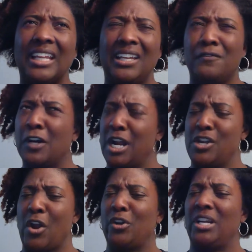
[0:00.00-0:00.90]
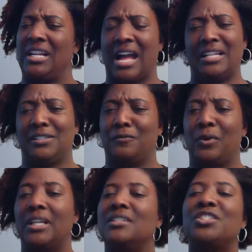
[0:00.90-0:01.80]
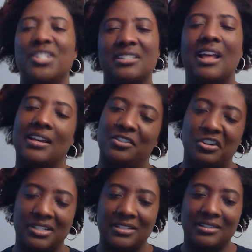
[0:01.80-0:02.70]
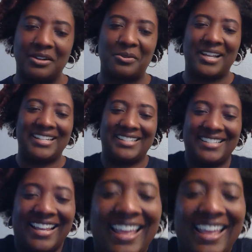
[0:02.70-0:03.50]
in very nerdy kinds of ways, just not in artistic ways.